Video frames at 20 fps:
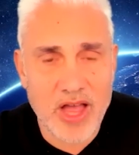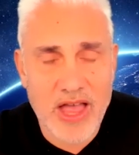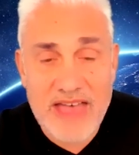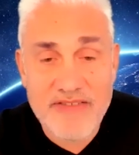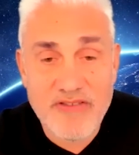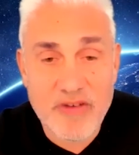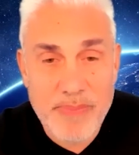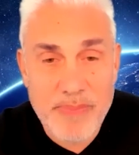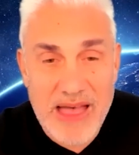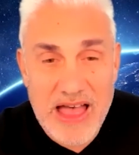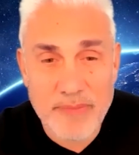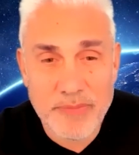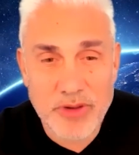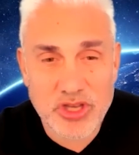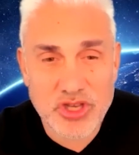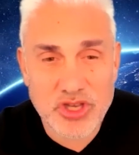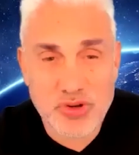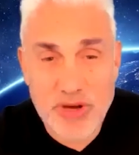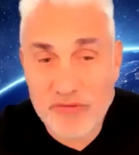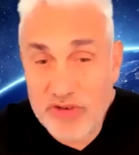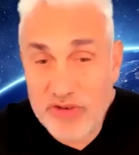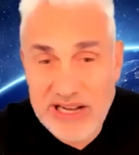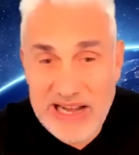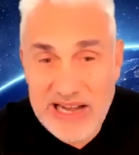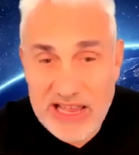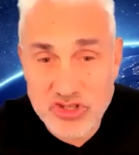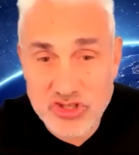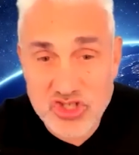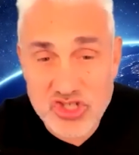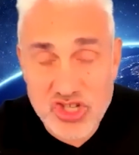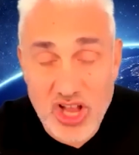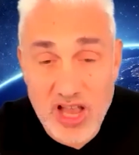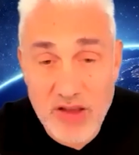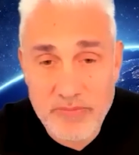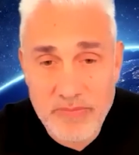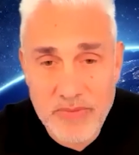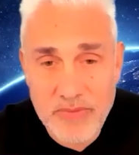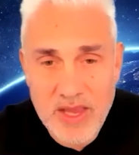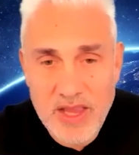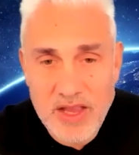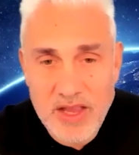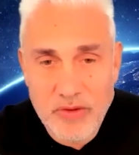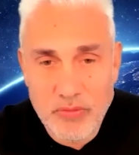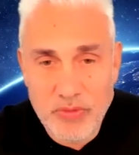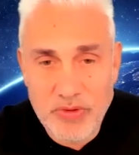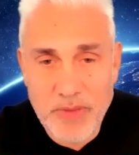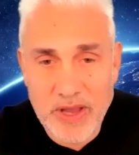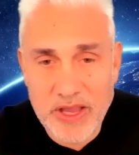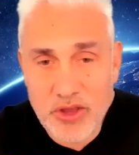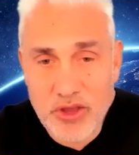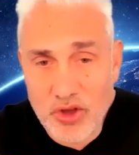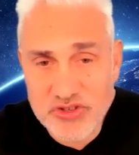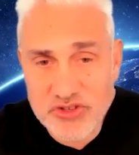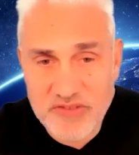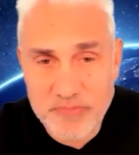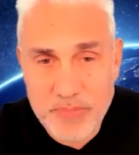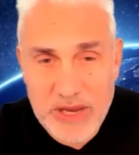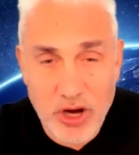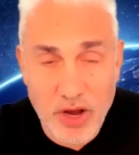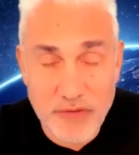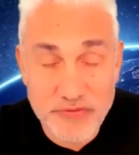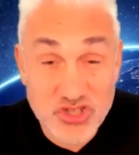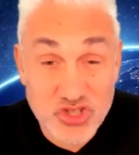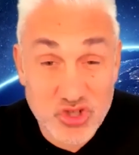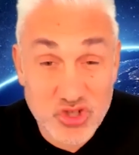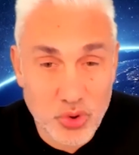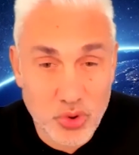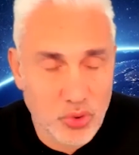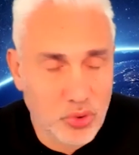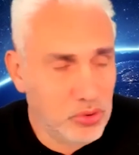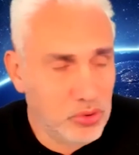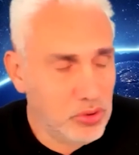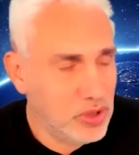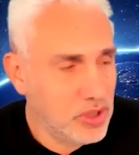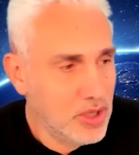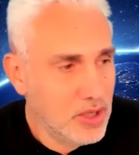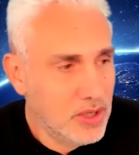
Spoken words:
have a barbecue every lunchtime with my girls have been off school.